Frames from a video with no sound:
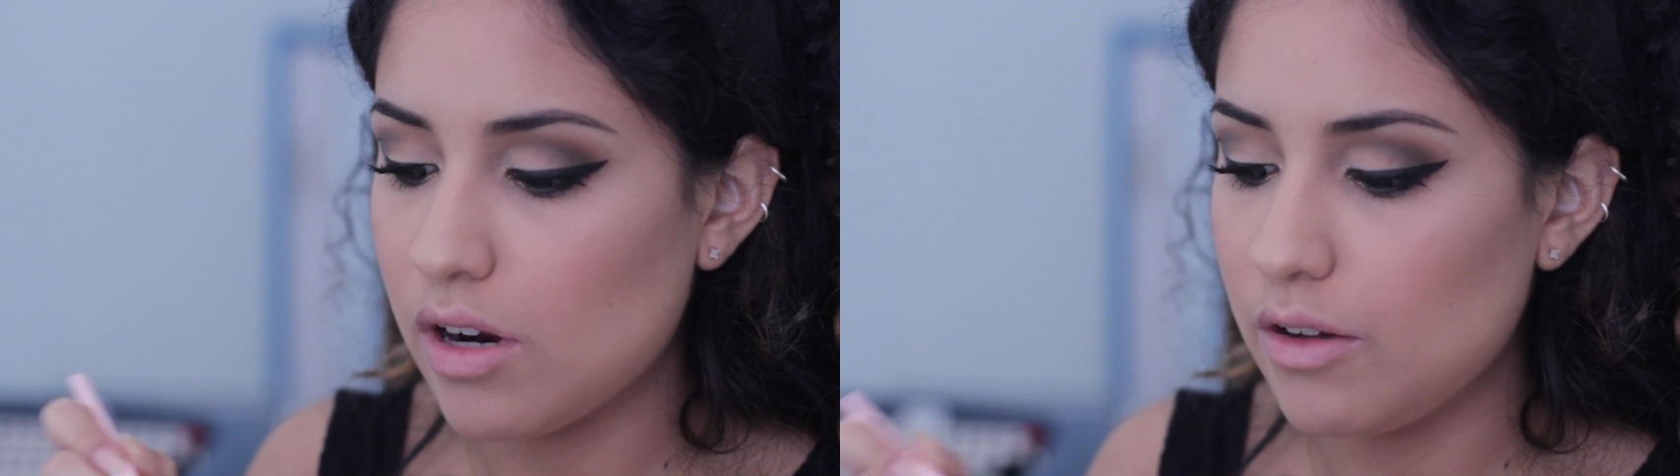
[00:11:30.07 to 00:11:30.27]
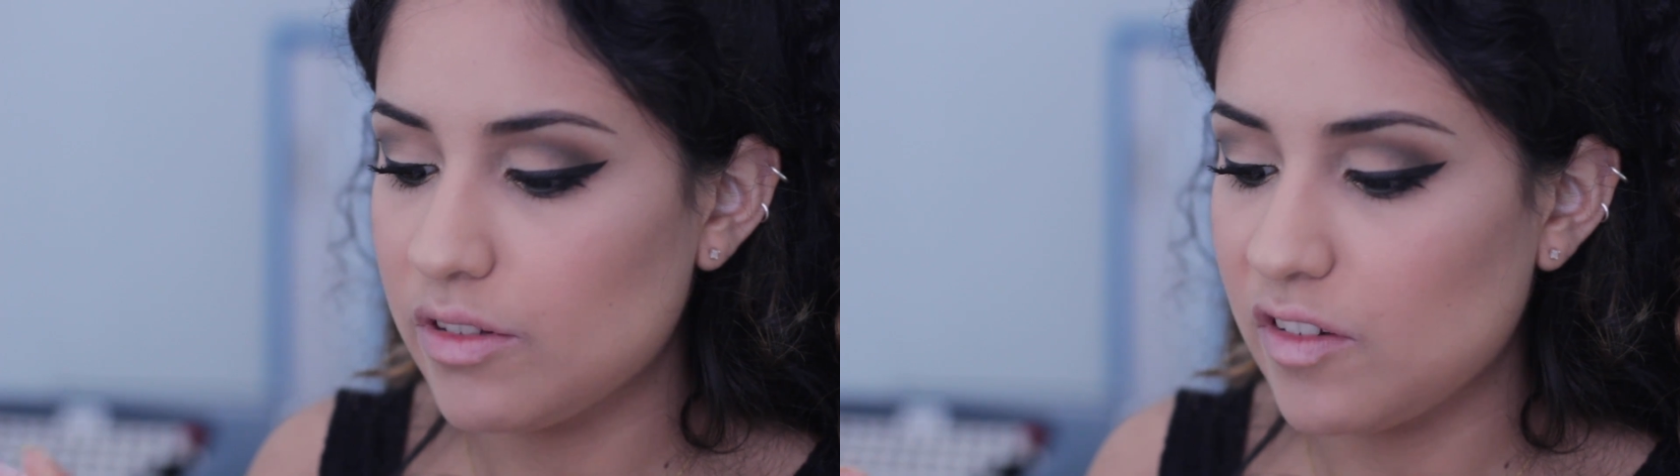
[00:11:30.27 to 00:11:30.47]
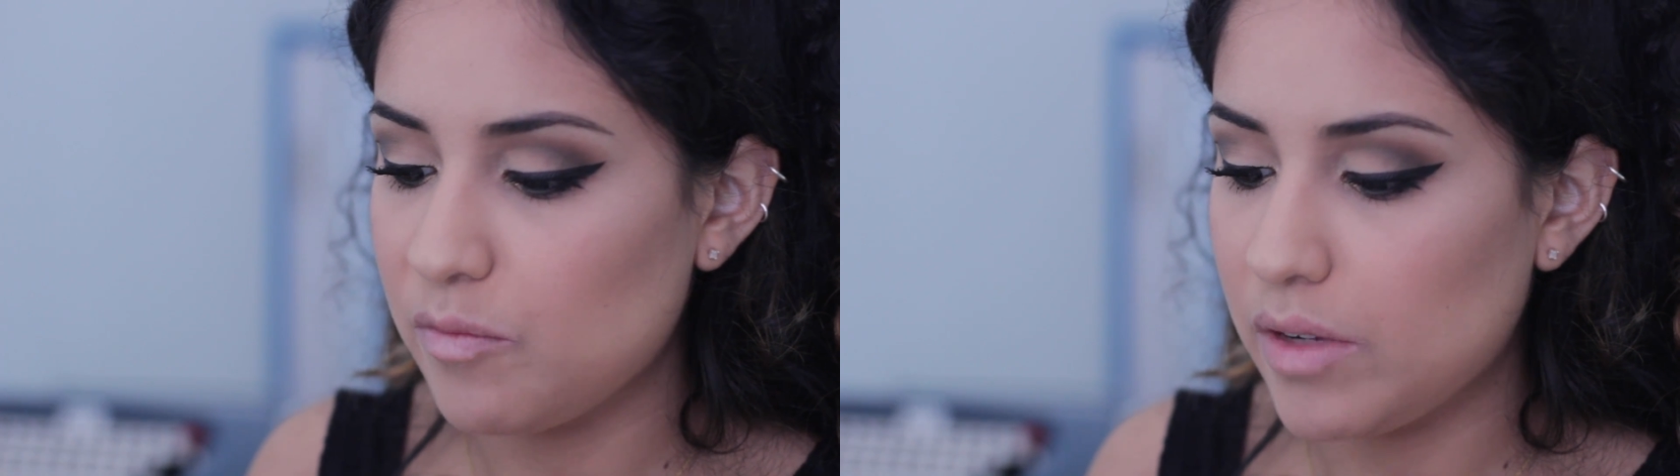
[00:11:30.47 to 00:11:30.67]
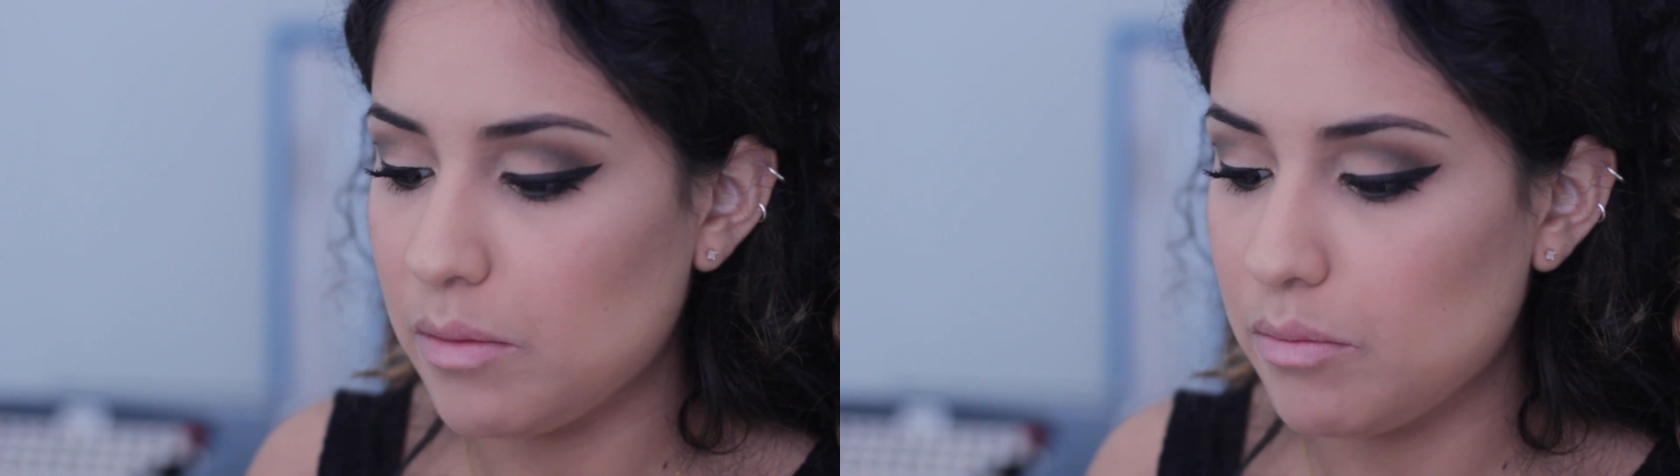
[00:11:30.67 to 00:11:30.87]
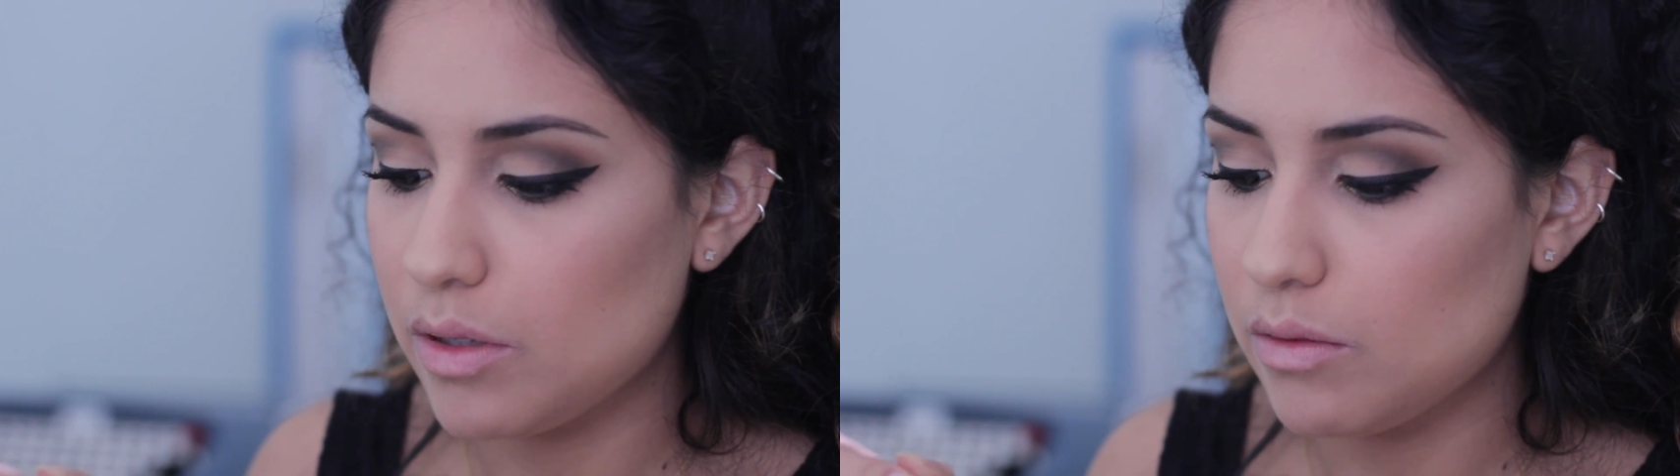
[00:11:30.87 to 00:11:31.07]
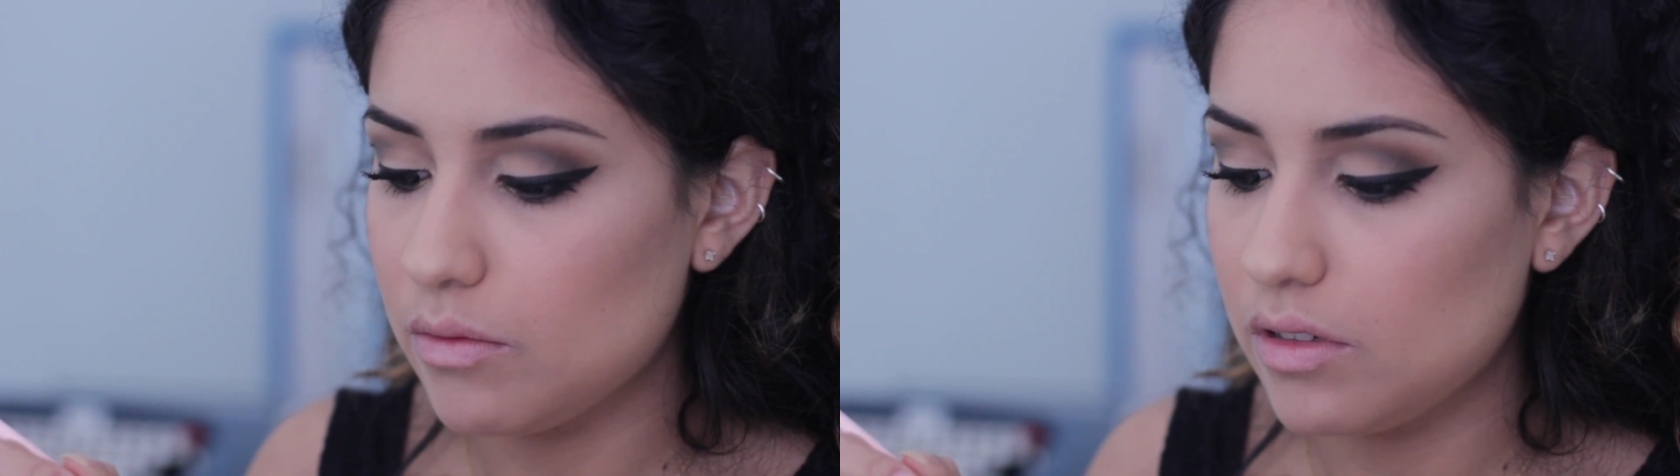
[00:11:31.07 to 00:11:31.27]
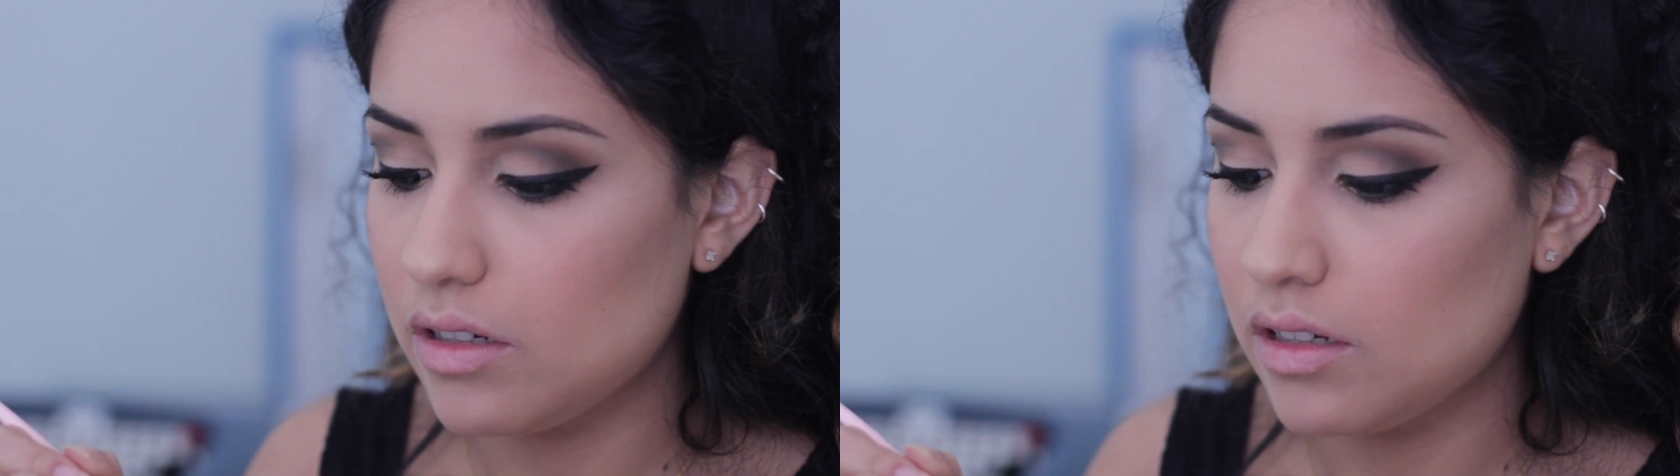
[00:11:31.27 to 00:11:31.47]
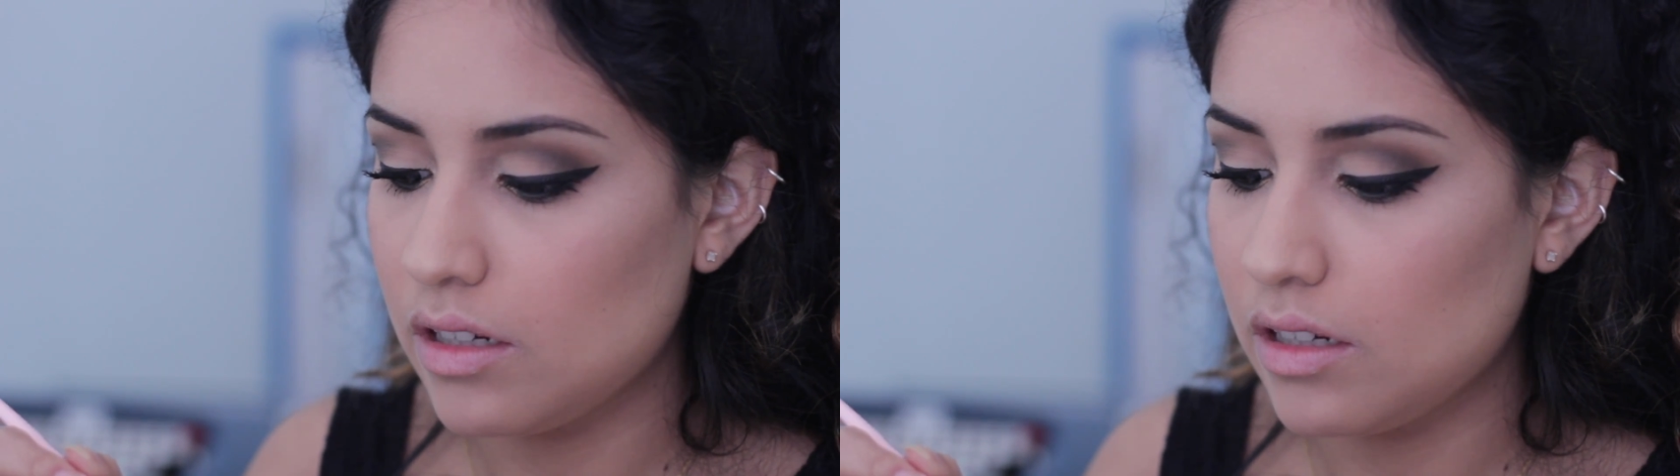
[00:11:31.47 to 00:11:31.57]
brows of my bone.